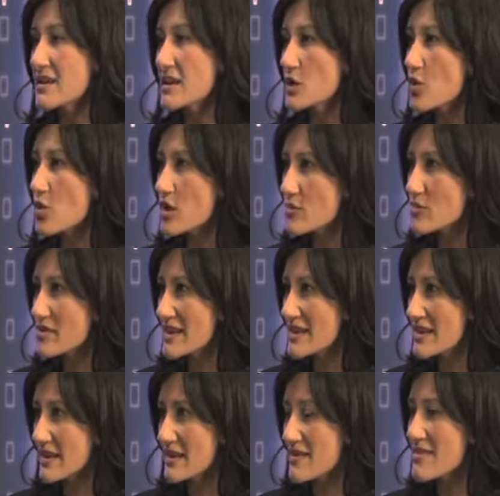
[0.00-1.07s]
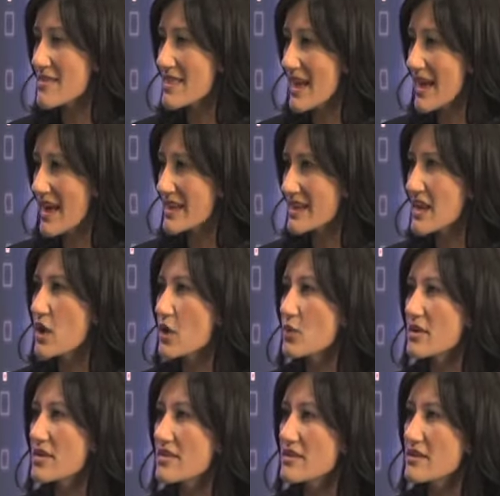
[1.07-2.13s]
incorporating that
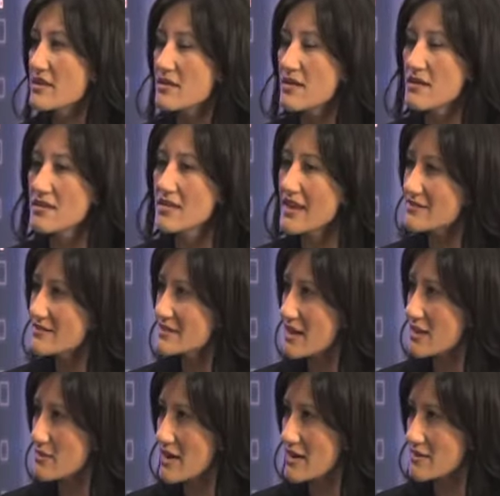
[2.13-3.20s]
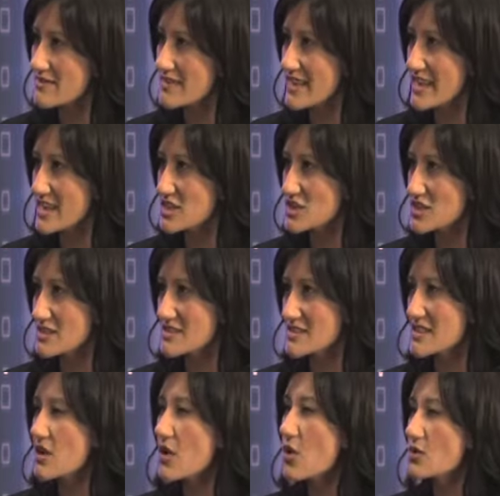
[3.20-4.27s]
with lifestyle modifications
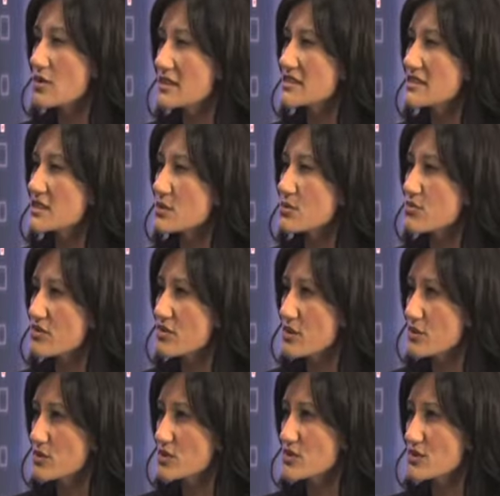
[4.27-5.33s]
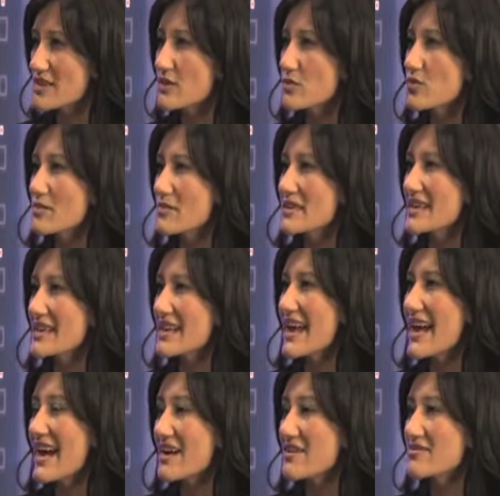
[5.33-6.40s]
and a holistic approach so that women can
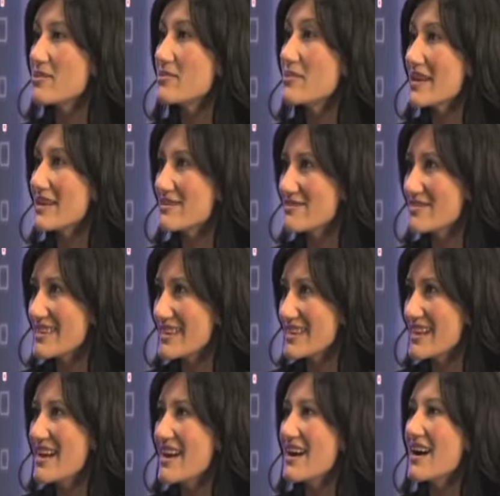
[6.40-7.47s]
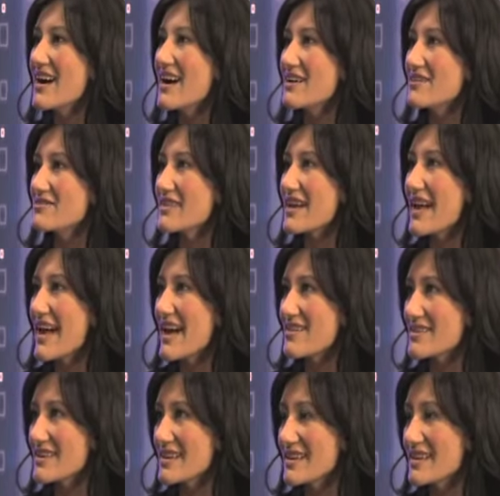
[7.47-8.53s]
have the benefit of
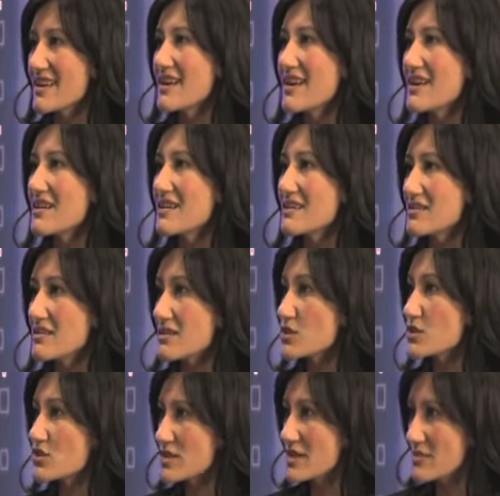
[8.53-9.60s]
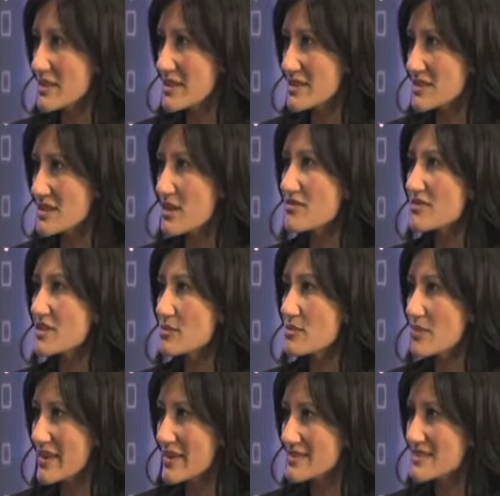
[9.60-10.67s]
having treatment of their
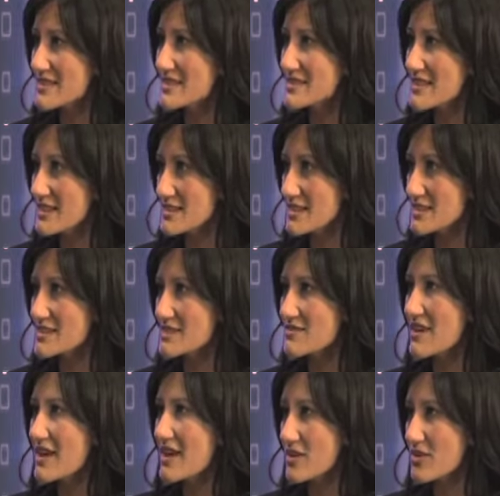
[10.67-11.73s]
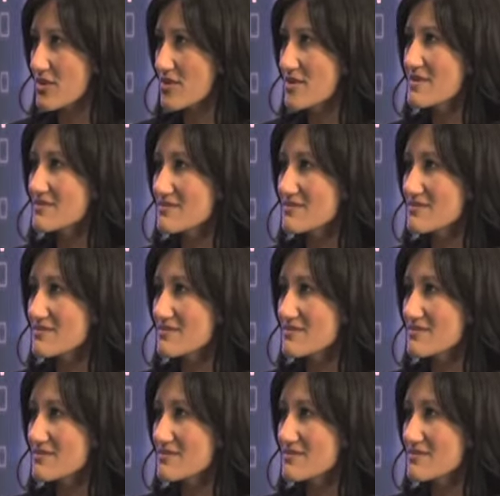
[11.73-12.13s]
basic digestive health.